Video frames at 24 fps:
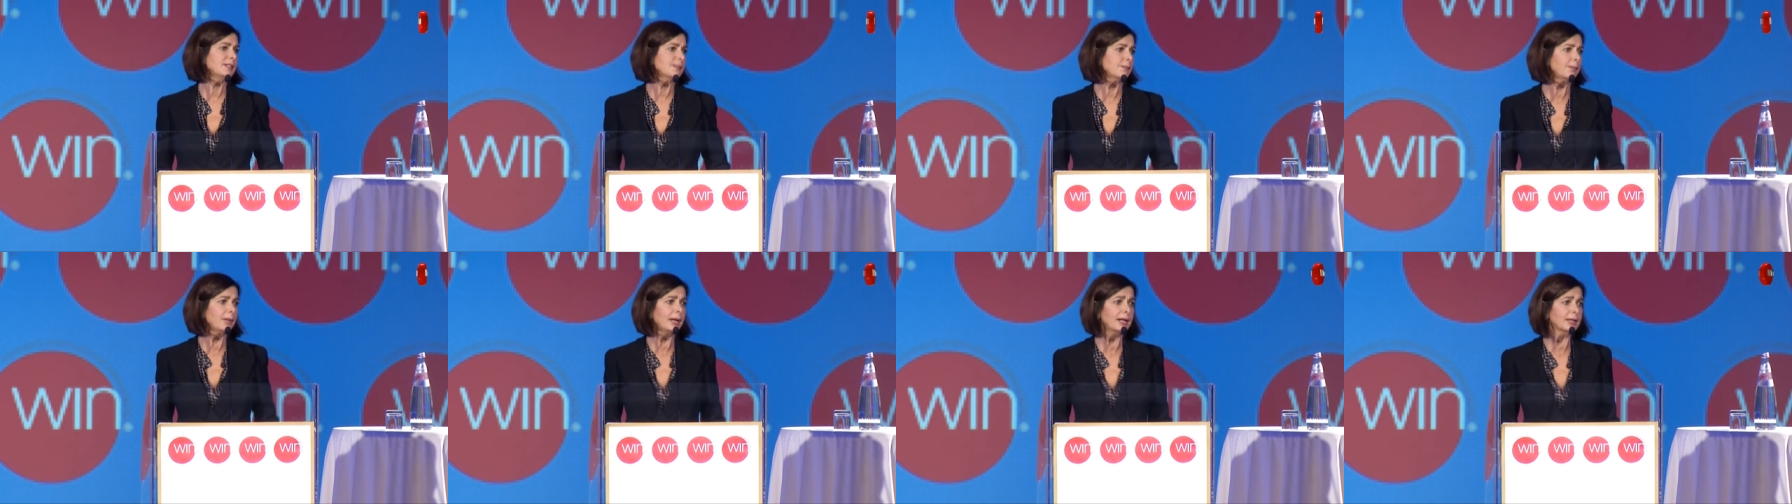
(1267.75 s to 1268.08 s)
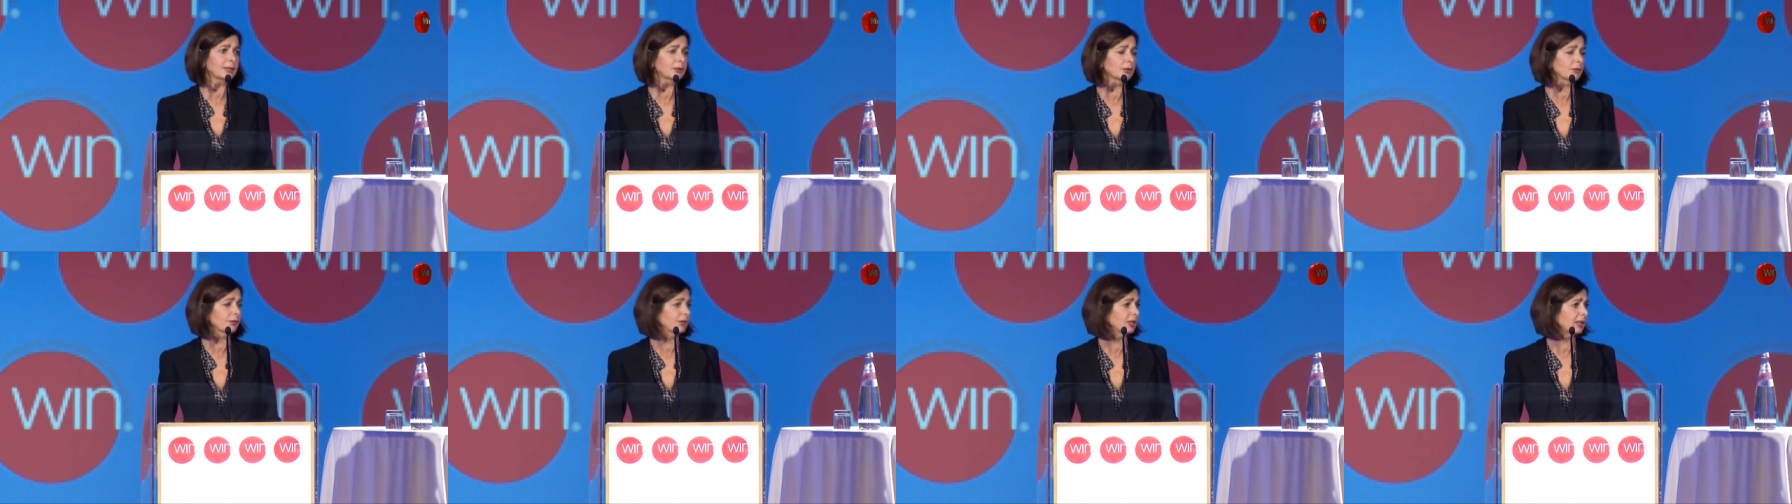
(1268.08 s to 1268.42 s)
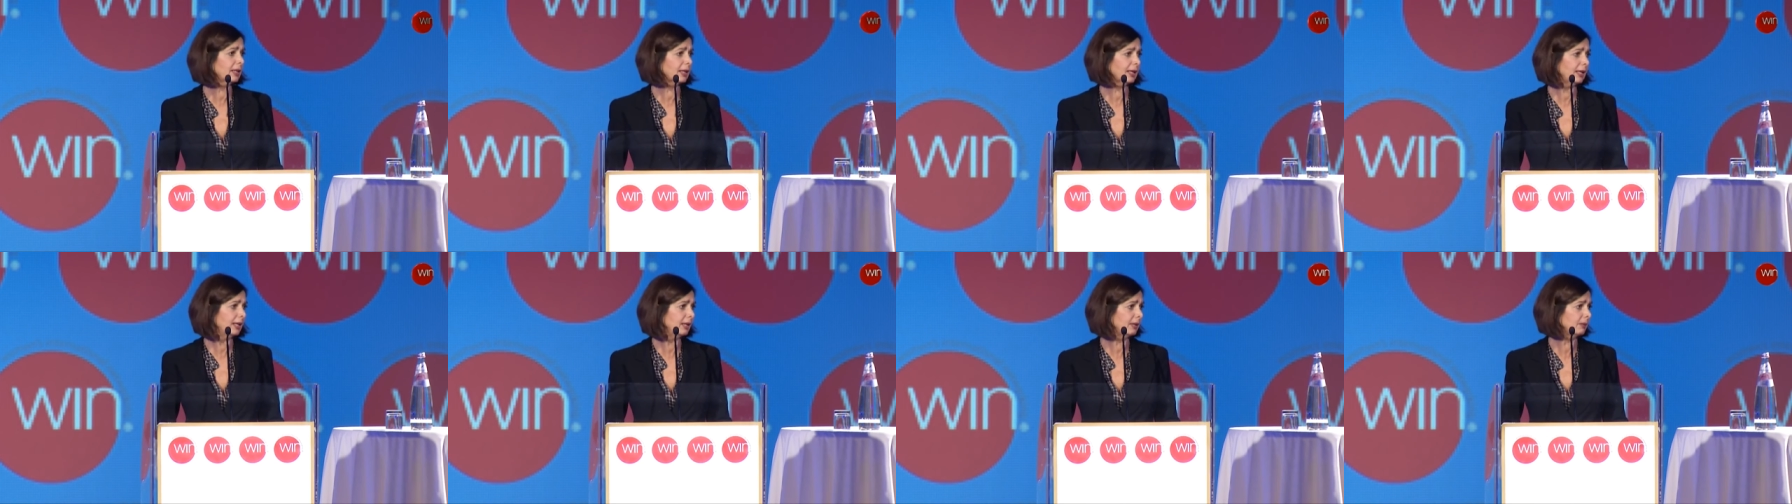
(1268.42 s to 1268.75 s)
part of the
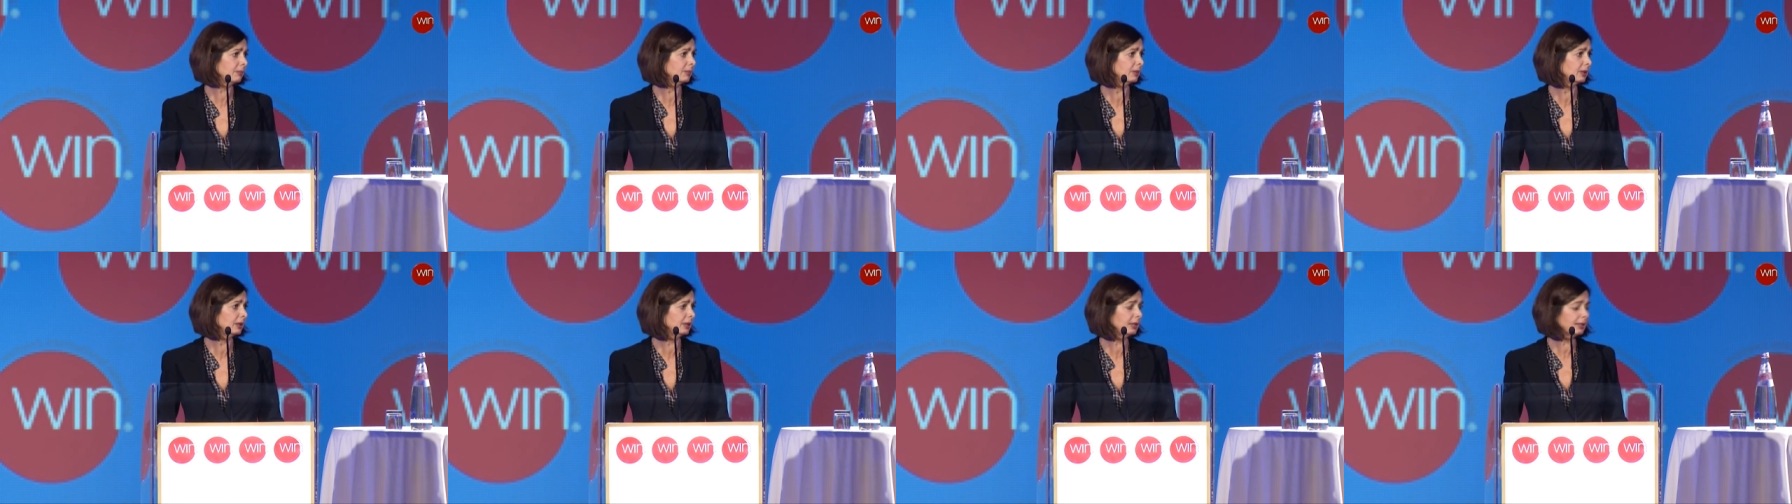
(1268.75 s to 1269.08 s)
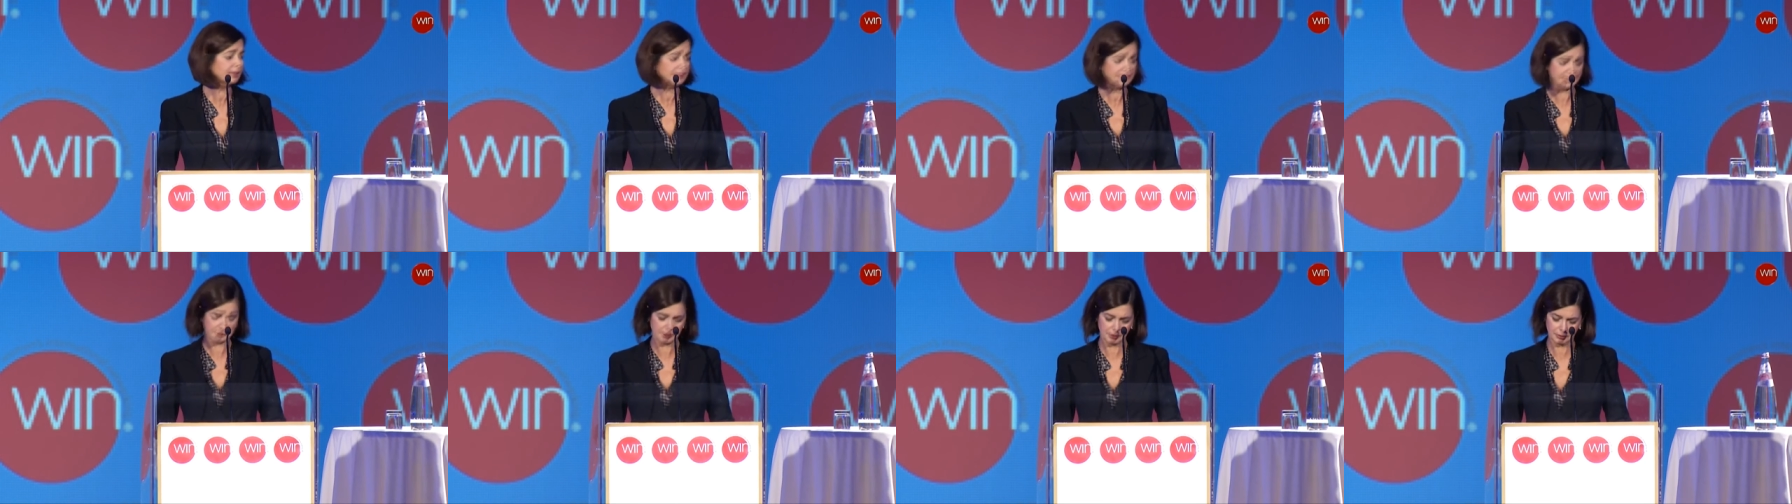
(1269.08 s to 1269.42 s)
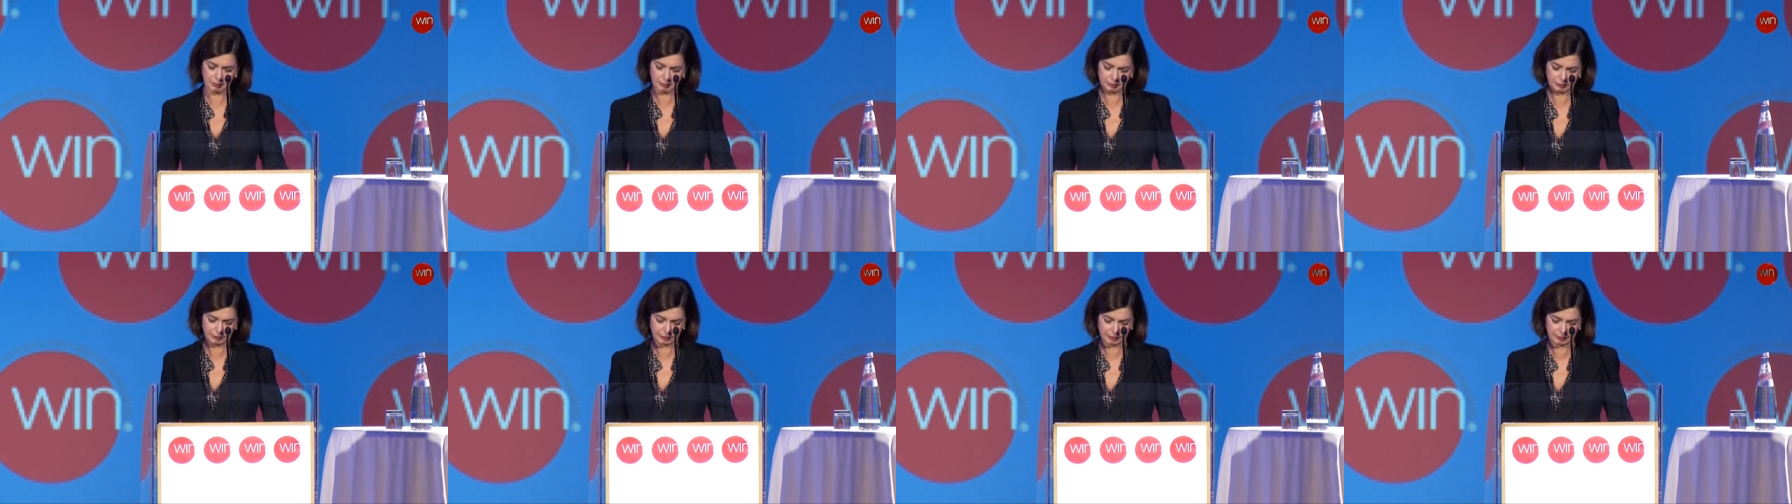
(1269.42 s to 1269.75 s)
game. It is
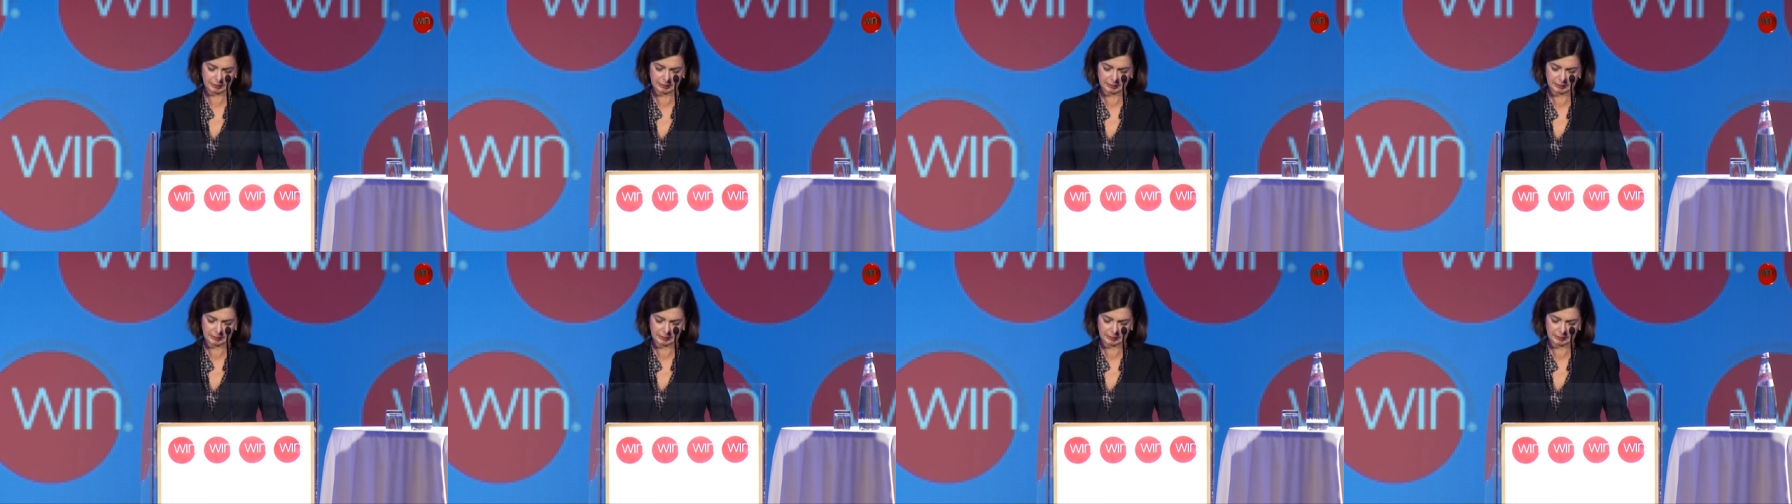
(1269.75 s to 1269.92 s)
not.